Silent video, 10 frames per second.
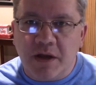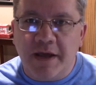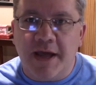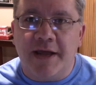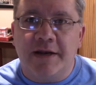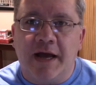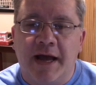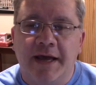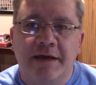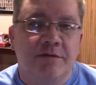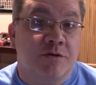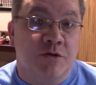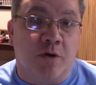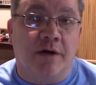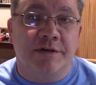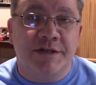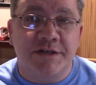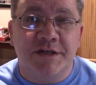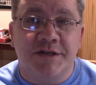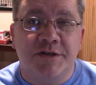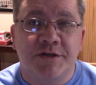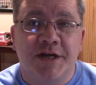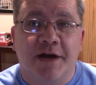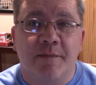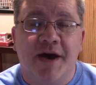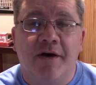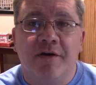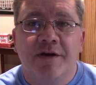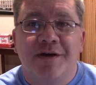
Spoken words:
and I strongly suggest you check them out